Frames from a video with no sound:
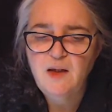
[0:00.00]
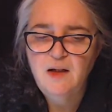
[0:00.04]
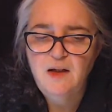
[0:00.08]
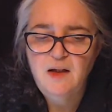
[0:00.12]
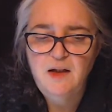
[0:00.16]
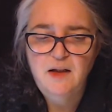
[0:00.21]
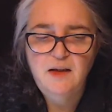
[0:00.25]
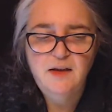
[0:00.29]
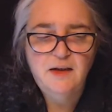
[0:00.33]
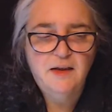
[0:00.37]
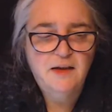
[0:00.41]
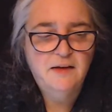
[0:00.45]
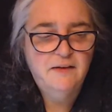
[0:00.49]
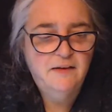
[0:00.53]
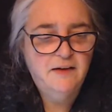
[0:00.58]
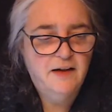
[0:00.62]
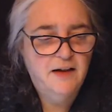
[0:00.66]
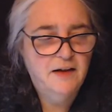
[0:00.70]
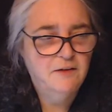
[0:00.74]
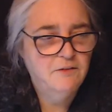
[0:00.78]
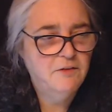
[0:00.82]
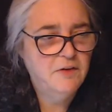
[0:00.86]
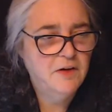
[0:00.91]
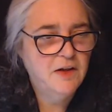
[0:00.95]
And I
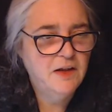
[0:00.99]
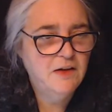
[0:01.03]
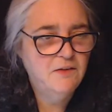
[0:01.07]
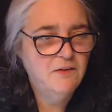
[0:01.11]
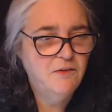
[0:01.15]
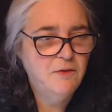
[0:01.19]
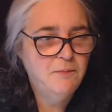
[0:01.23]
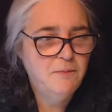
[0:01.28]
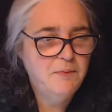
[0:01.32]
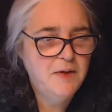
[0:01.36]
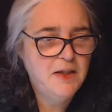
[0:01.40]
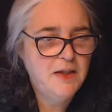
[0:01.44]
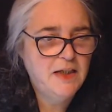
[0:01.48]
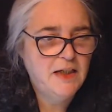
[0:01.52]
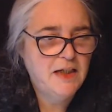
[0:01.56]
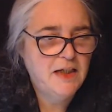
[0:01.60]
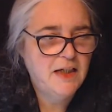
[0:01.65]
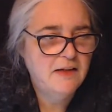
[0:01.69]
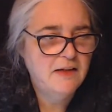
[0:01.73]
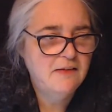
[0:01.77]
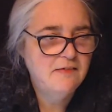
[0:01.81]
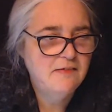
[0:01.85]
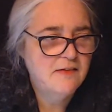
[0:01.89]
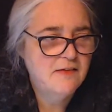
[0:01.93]
thought, well, it would be
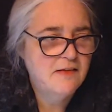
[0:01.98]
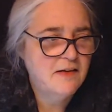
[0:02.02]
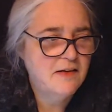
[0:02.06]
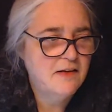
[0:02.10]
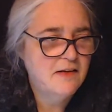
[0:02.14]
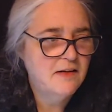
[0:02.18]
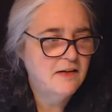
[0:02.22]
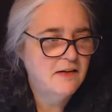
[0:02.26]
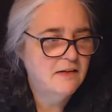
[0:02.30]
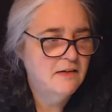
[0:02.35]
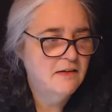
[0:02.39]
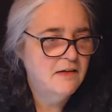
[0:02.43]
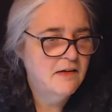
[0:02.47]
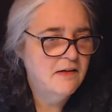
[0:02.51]
nice to